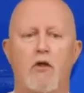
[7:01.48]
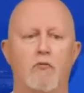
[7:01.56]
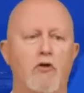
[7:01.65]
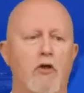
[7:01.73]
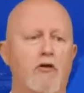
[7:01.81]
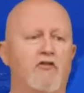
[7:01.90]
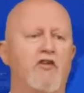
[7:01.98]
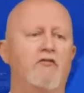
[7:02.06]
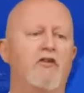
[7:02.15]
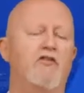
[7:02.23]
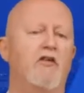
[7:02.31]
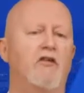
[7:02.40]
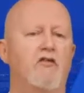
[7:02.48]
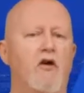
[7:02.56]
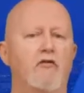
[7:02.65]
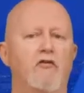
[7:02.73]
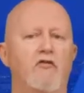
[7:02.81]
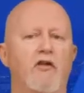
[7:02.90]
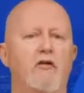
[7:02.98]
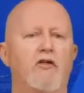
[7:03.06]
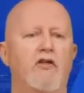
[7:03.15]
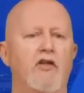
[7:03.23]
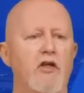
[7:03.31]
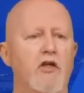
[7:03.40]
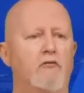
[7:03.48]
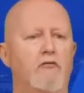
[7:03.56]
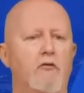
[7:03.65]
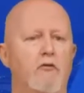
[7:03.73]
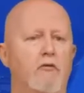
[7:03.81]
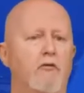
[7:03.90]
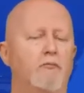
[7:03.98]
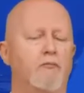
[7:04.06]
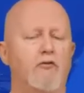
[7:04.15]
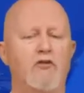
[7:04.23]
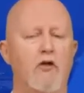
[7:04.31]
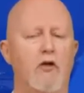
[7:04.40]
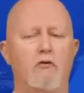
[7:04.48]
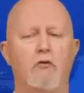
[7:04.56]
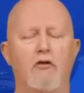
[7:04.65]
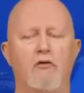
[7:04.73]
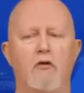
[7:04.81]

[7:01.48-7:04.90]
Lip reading: Productivity is obviously a key. If you're stuck with